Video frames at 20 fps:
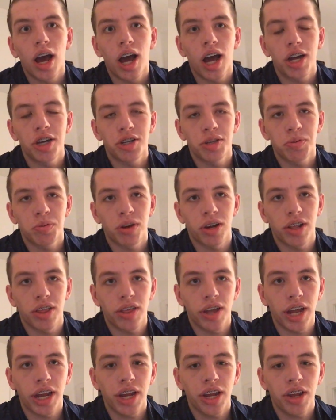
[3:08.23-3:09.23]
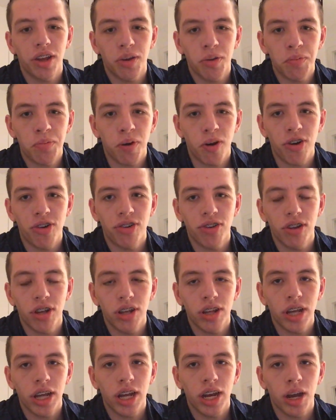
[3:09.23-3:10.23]
I just want to thank you
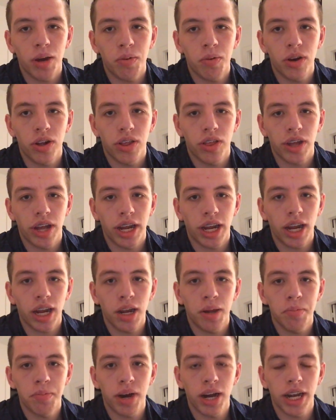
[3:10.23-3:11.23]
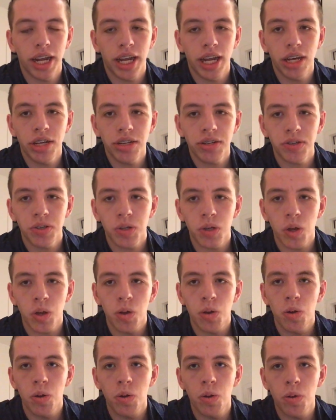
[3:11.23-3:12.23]
personally, and I want to thank anybody else.
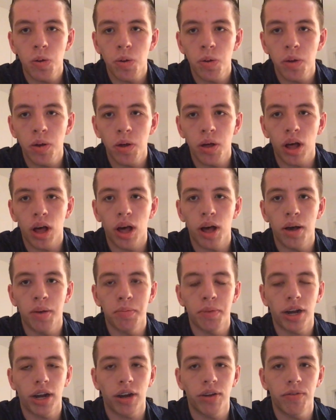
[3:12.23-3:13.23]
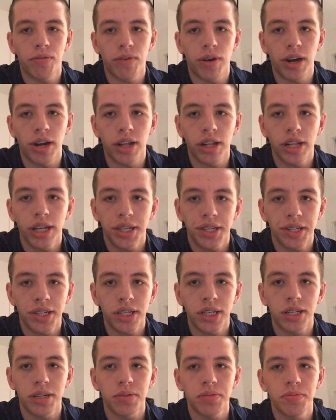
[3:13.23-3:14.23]
My good friend
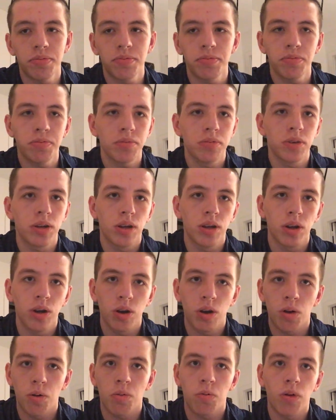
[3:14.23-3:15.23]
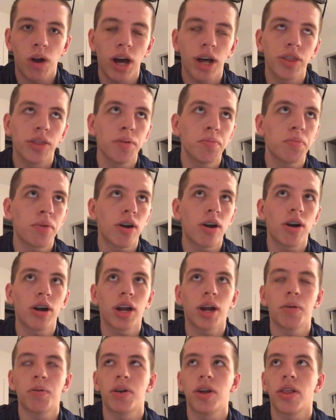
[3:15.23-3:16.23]
Alyssa Rothenberg,
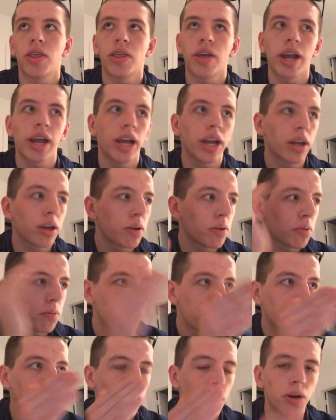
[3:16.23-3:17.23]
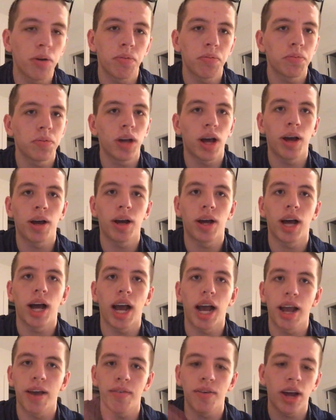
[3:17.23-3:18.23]
I want to thank,
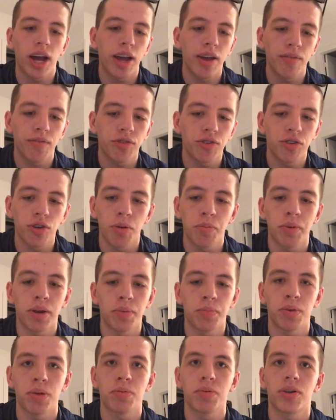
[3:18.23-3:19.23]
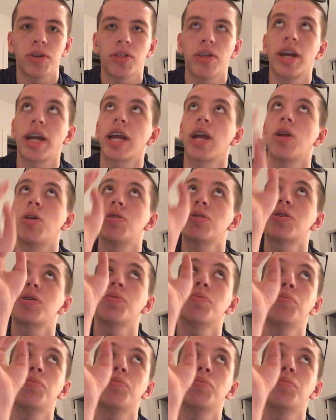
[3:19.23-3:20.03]
I have so many people to thank, and also